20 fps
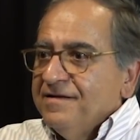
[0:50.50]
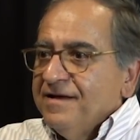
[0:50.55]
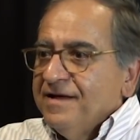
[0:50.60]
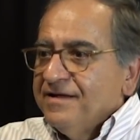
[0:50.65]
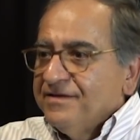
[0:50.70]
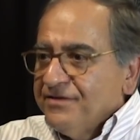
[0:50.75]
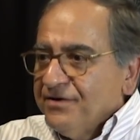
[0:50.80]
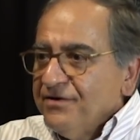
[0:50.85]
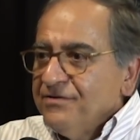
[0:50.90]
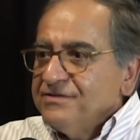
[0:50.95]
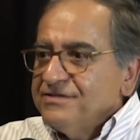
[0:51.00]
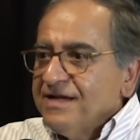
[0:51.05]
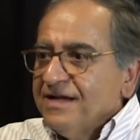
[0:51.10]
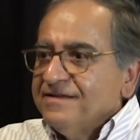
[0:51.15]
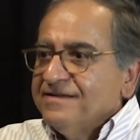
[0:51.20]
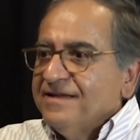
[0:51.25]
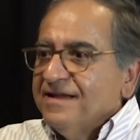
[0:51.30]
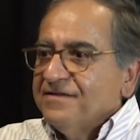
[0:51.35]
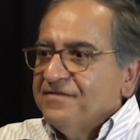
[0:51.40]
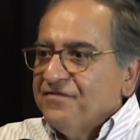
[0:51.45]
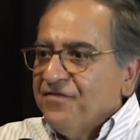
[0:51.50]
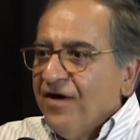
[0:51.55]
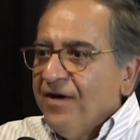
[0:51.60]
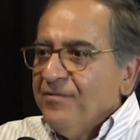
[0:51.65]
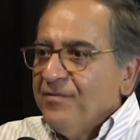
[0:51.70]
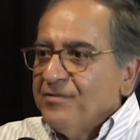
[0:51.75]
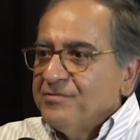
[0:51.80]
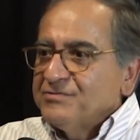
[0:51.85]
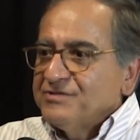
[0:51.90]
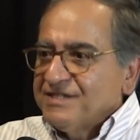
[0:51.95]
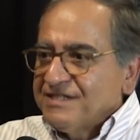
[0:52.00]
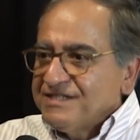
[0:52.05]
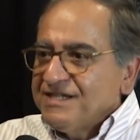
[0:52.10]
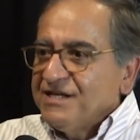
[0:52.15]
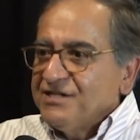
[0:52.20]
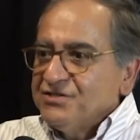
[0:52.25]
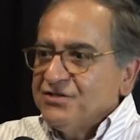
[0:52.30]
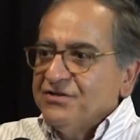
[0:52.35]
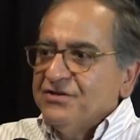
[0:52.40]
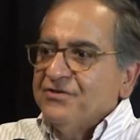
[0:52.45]
It turns out that Feynman was
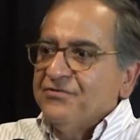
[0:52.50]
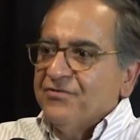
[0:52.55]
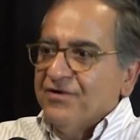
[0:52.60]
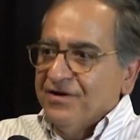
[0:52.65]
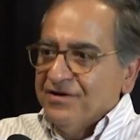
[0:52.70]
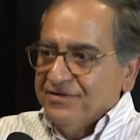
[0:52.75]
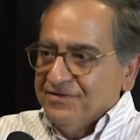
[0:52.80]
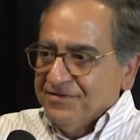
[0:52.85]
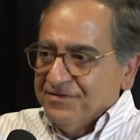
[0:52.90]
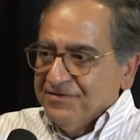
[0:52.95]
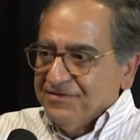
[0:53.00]
essentially right.